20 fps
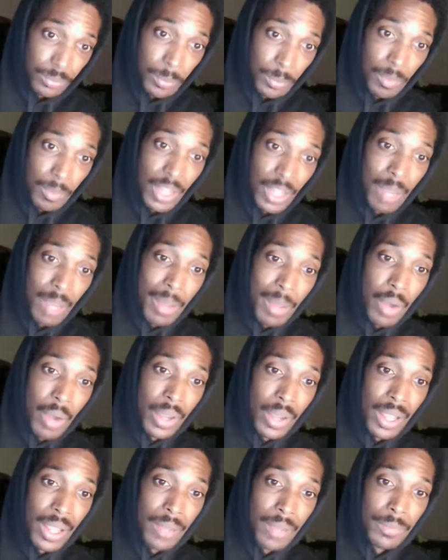
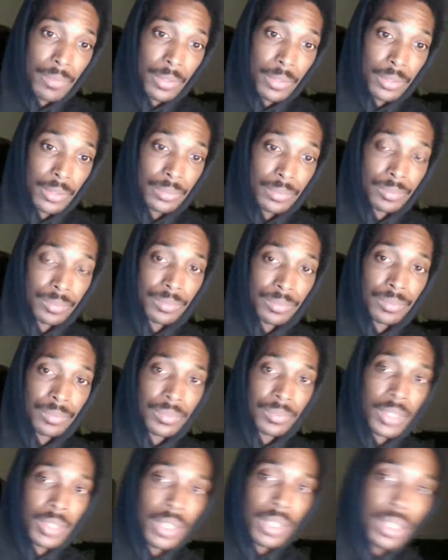about effort.
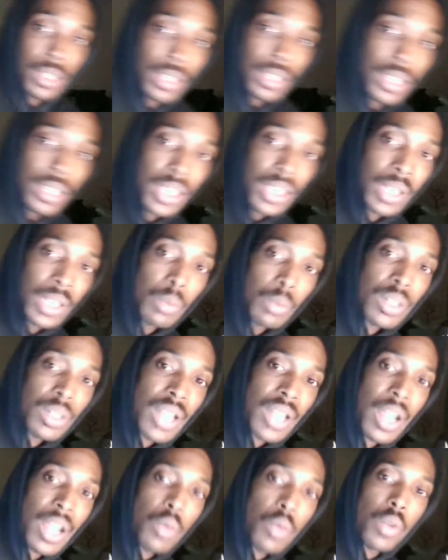And it was
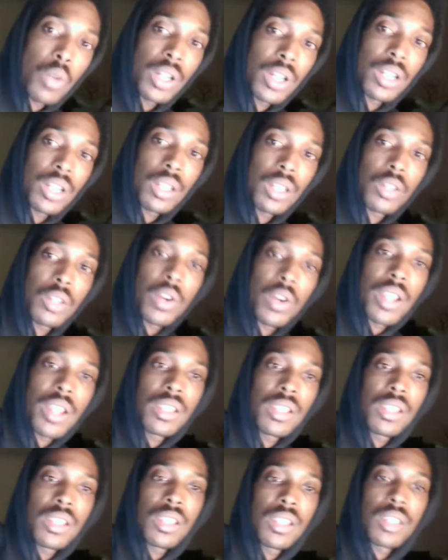like one of the
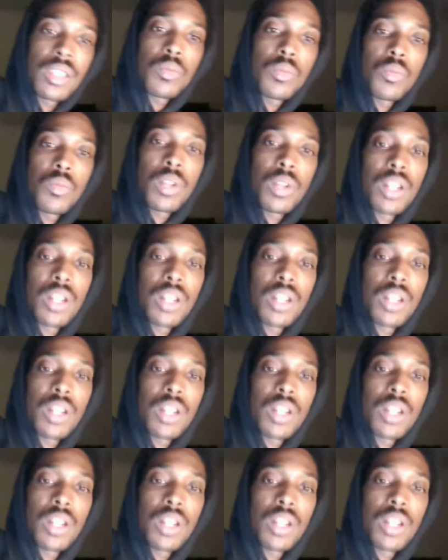craziest, one of the